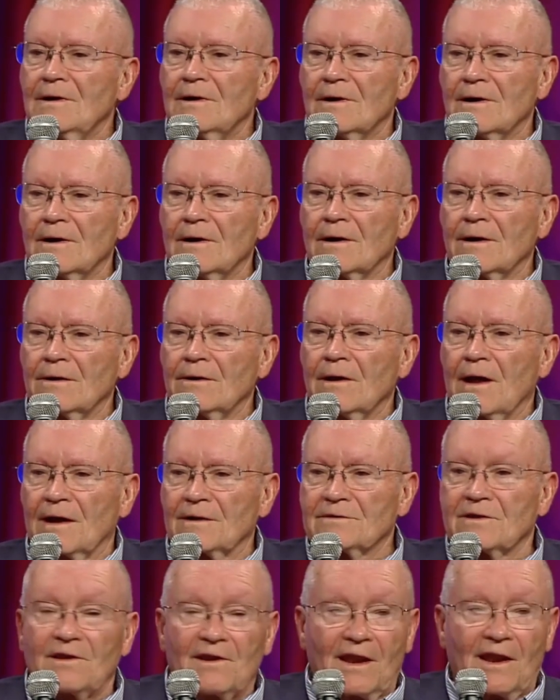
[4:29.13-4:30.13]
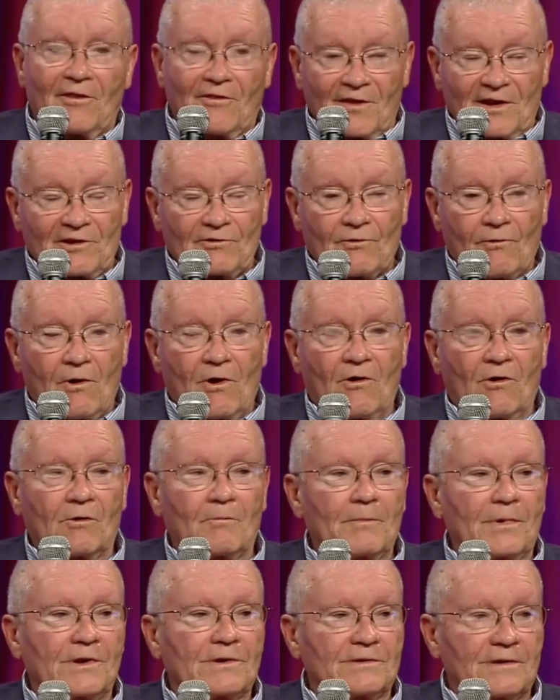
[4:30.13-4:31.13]
Not that anything's
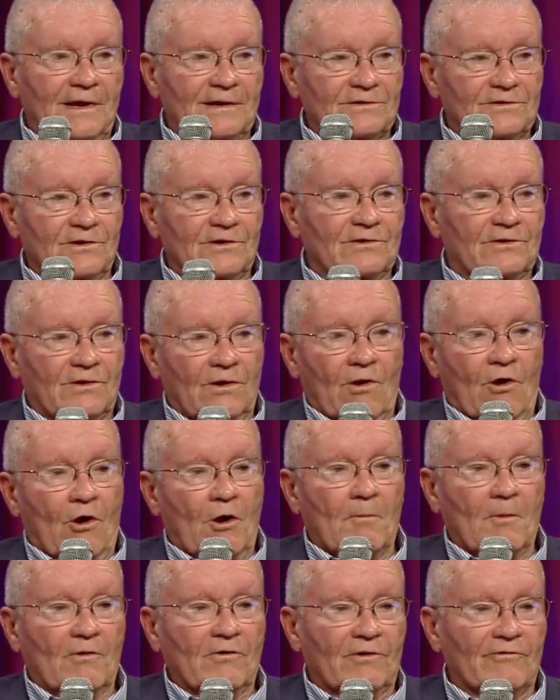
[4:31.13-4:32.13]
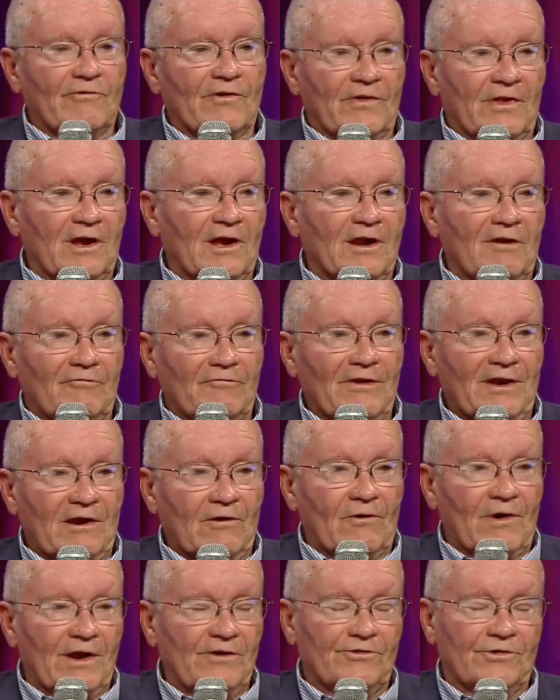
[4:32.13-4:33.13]
wrong, but that's just normal for the
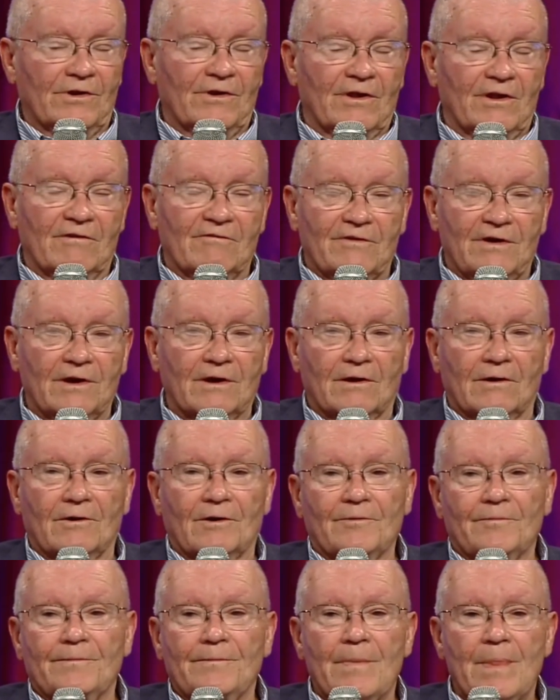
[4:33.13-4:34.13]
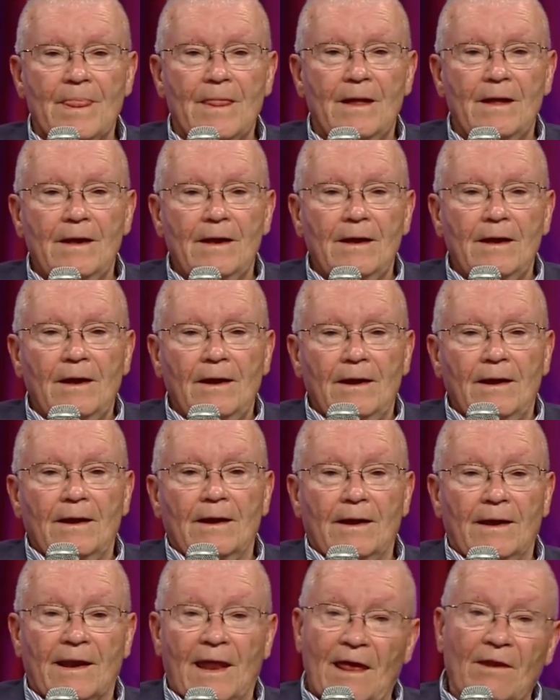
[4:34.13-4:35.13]
configuration of the vehicle.
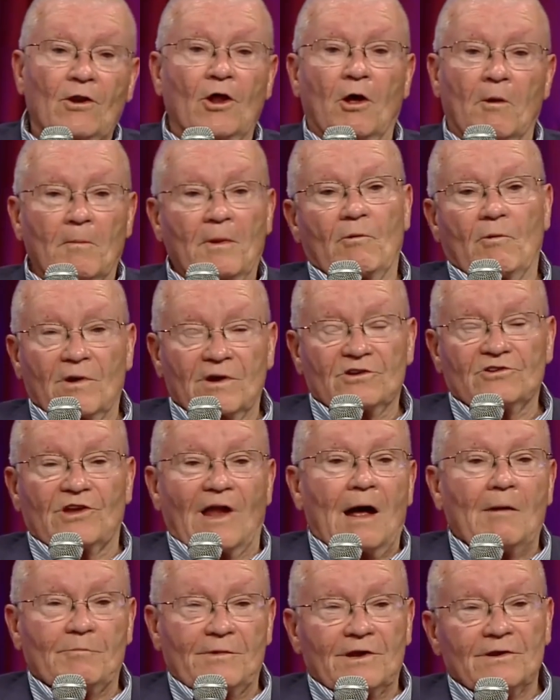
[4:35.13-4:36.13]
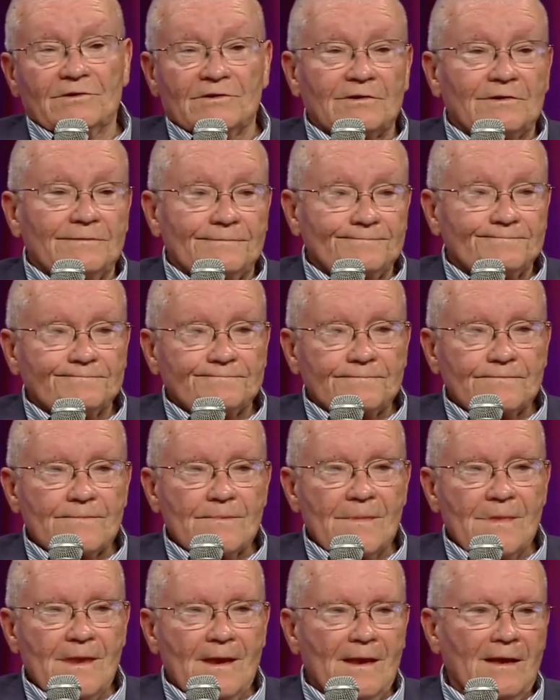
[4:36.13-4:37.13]
And that normally would have stopped us
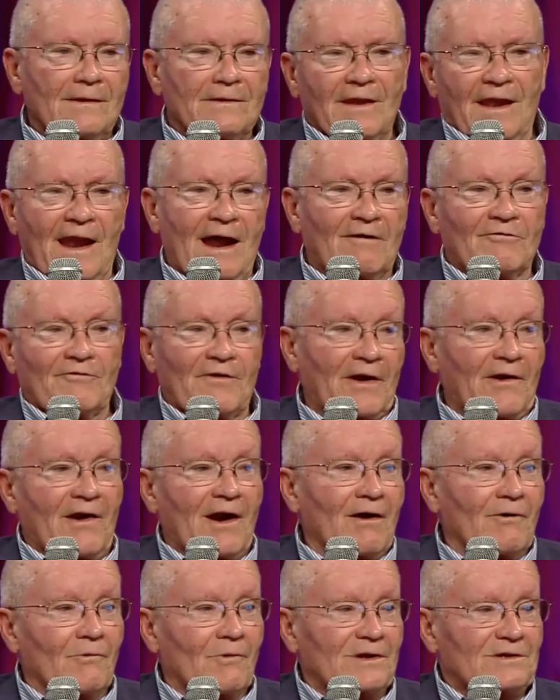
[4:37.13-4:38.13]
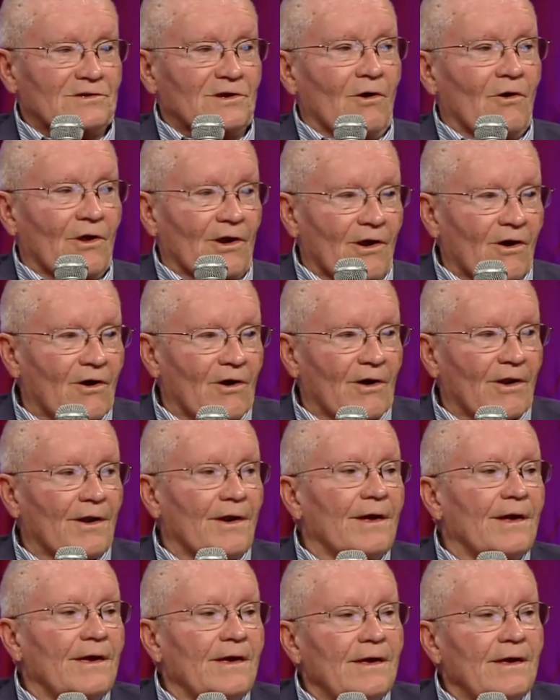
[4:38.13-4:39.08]
to now figure out what's going on.